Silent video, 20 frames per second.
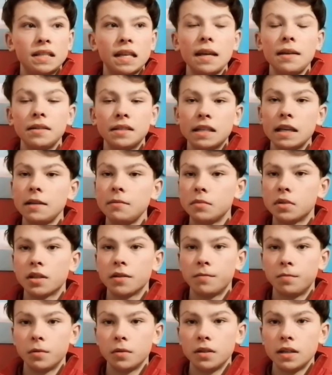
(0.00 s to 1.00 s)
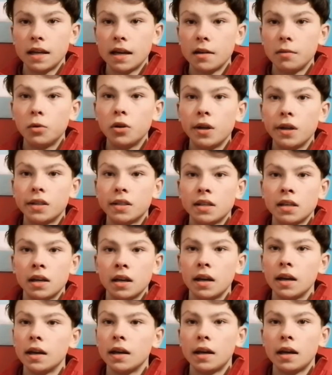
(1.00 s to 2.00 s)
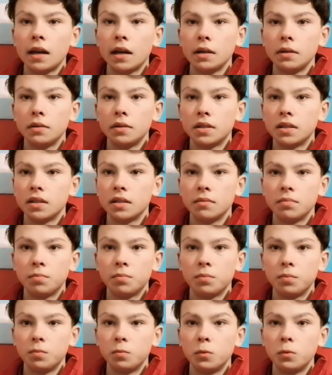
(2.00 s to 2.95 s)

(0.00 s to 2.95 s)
Teams have now worked out how to